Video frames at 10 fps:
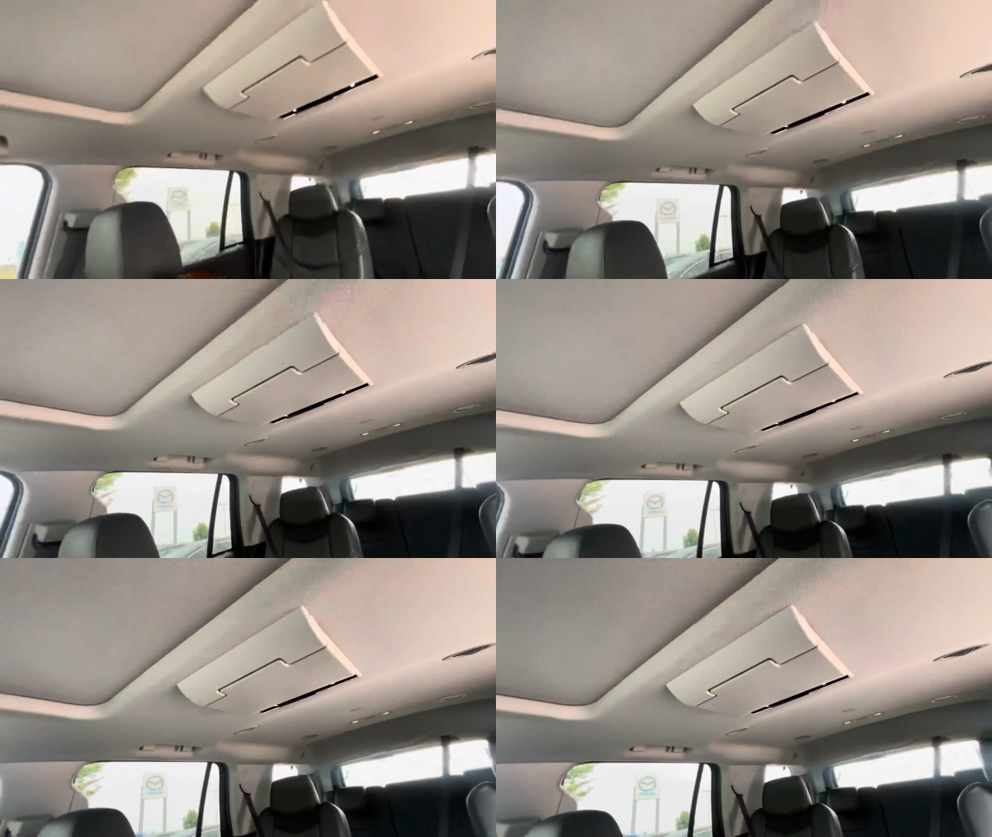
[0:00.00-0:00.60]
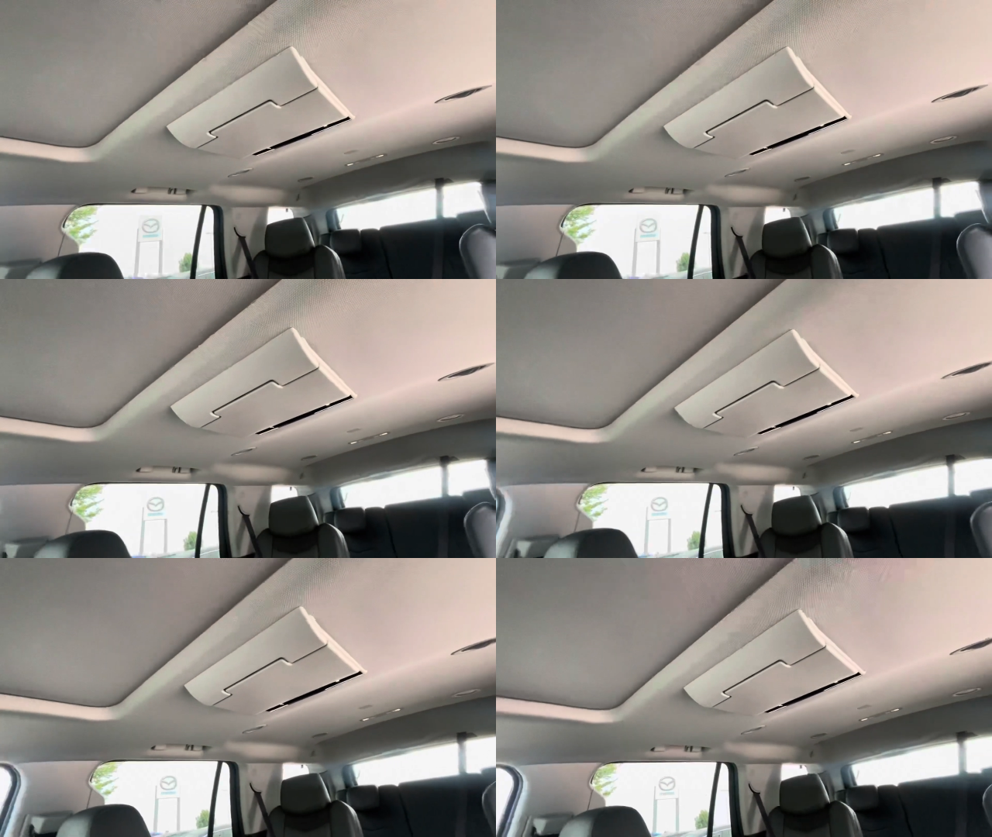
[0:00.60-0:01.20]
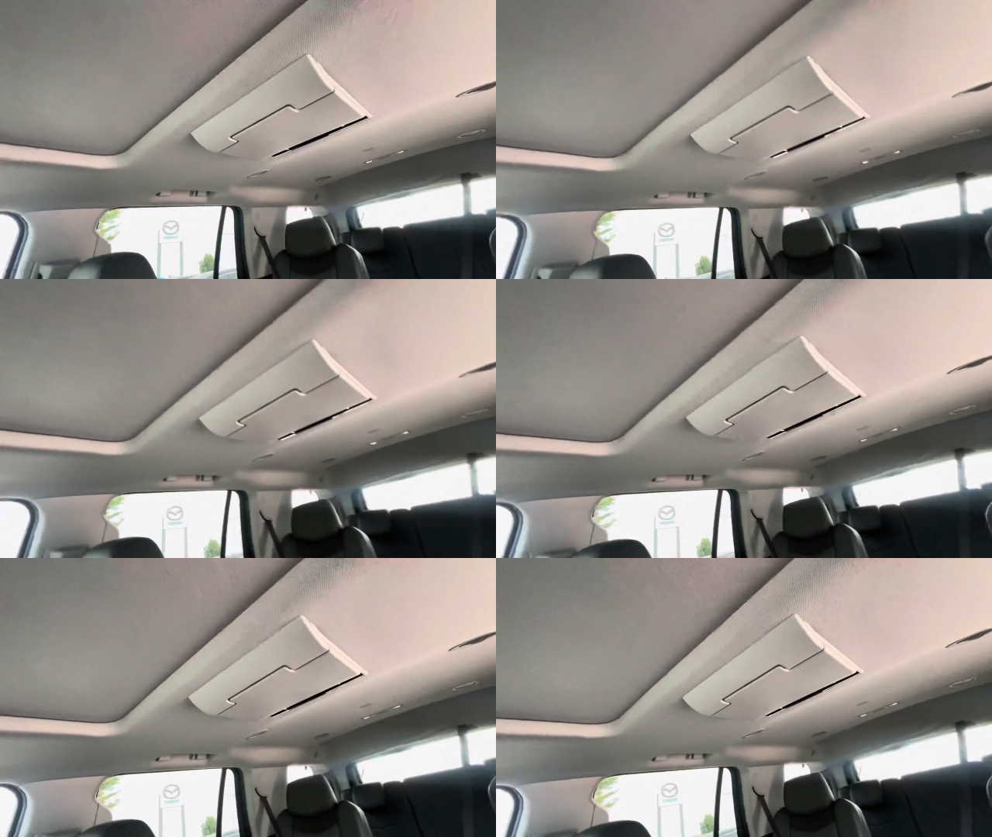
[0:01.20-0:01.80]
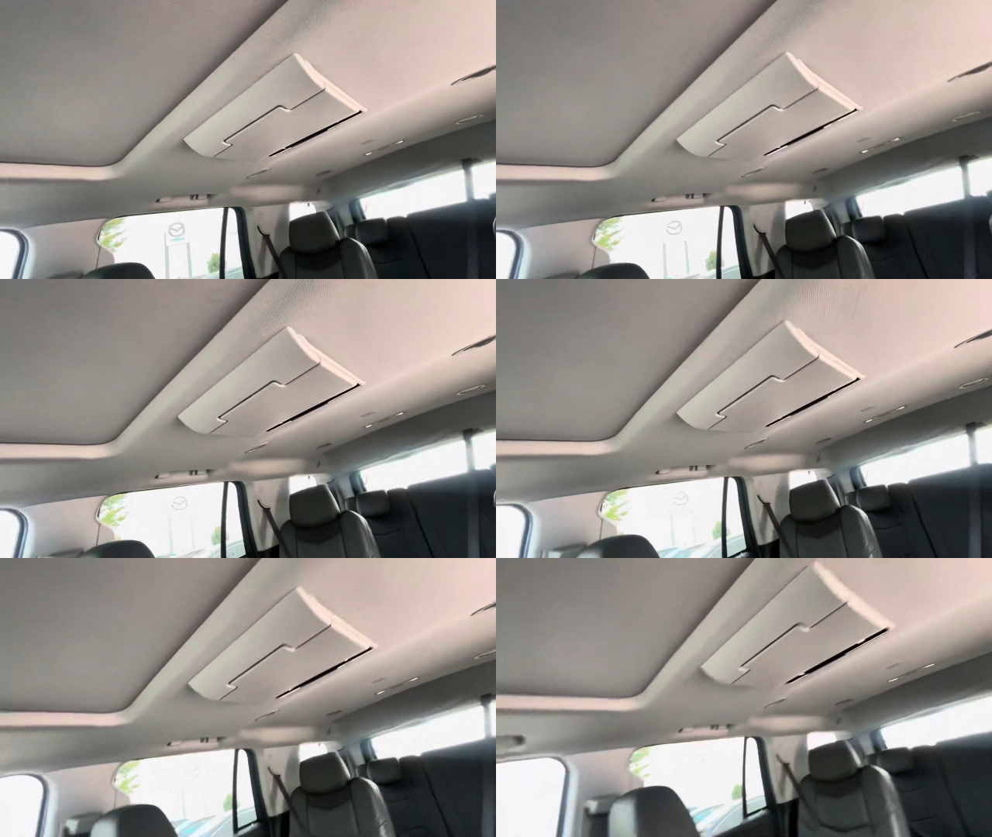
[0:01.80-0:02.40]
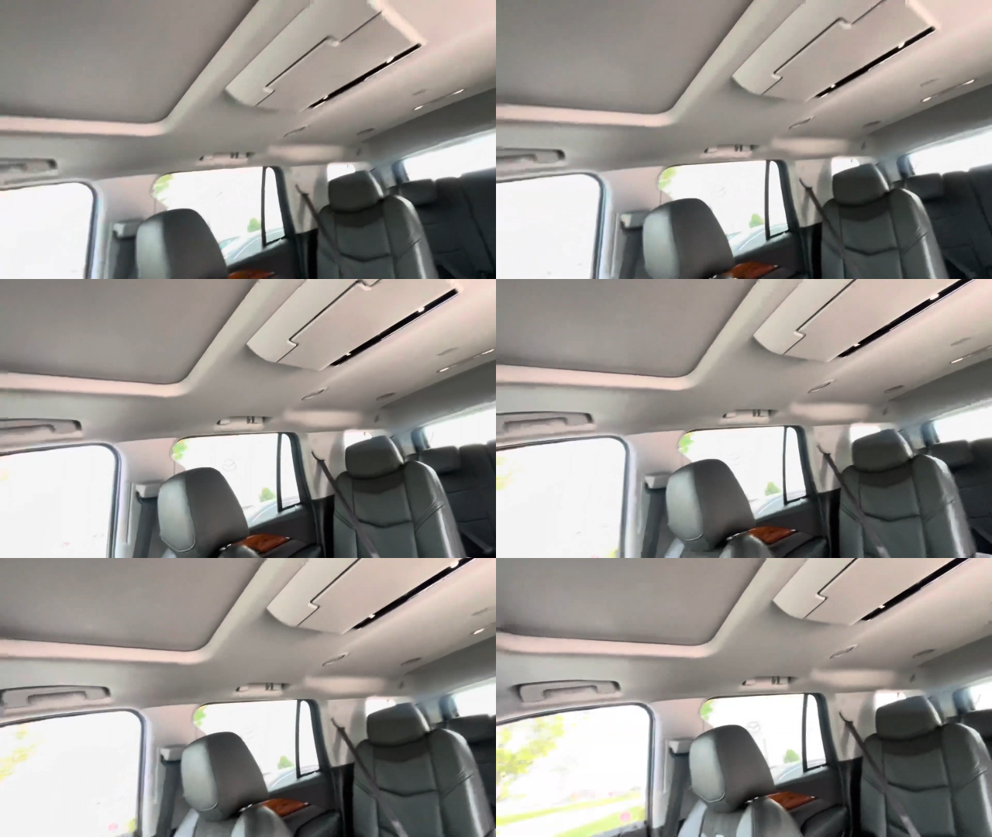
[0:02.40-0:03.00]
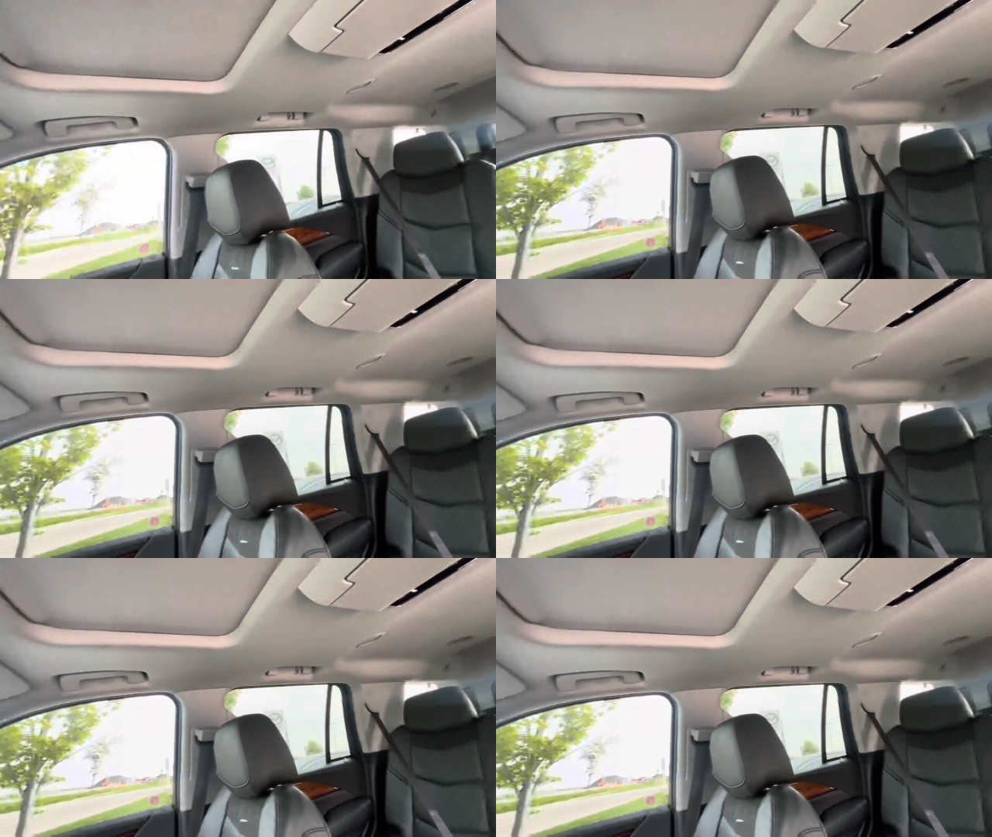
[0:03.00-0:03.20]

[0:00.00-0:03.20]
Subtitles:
Nobody's mouth can be seen.